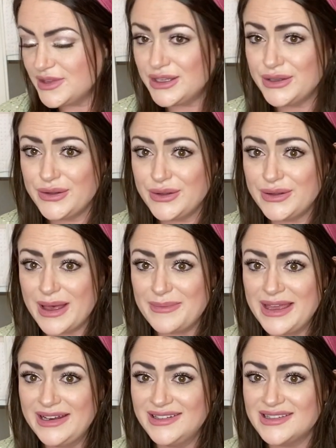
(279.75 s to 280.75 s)

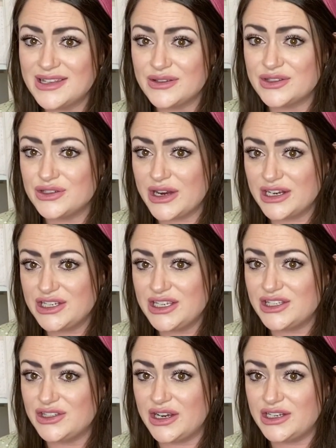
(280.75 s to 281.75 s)
Lululemon. So
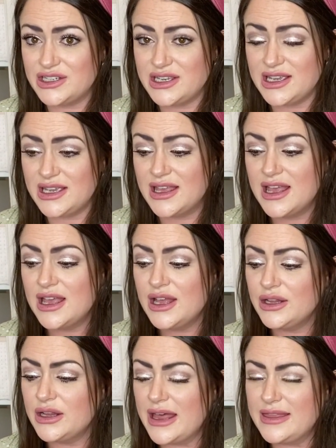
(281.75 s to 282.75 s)
stretchy,
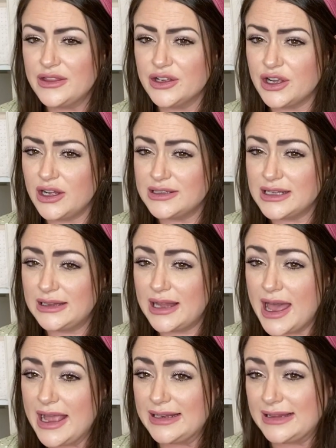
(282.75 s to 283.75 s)
I think they're called
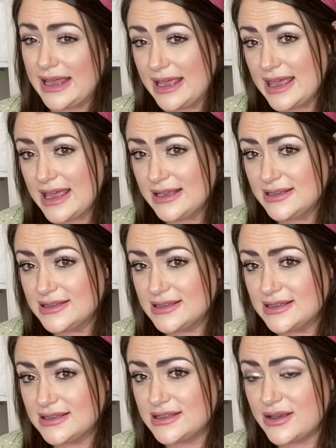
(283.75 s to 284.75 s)
Align leggings.
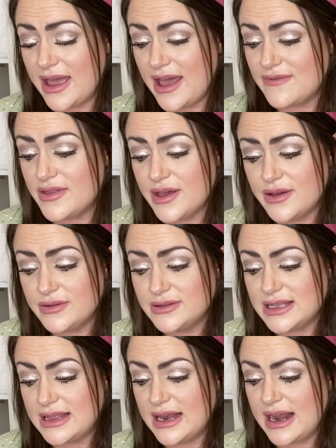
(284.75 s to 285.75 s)
So I have those,
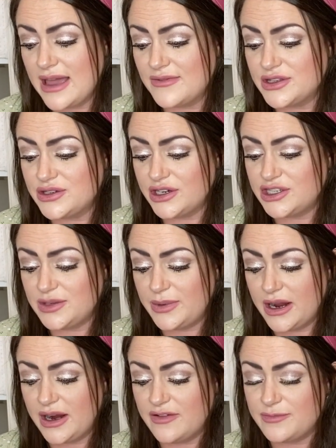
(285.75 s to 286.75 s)
and then I have a stretchy
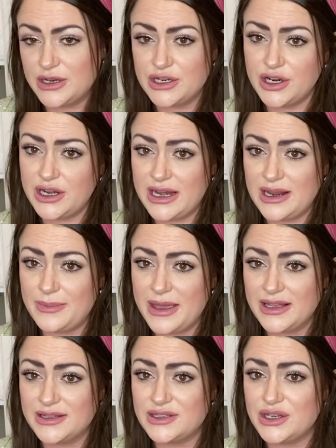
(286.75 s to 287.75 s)
pair of maternity
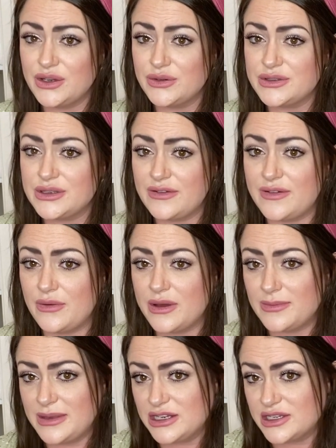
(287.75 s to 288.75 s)
pants too. So if I want
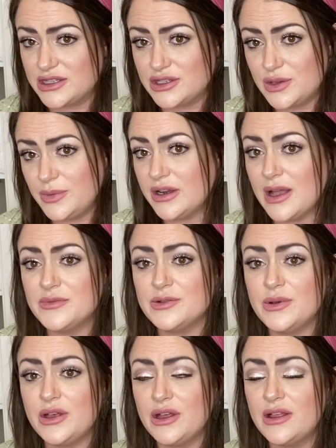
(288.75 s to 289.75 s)
to be just super
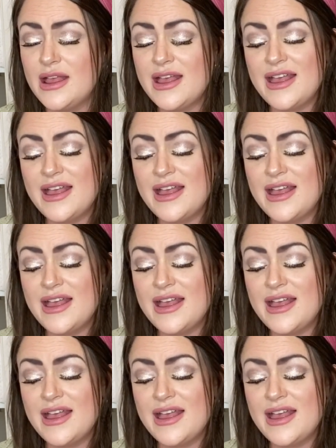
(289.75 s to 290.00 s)
comfortable,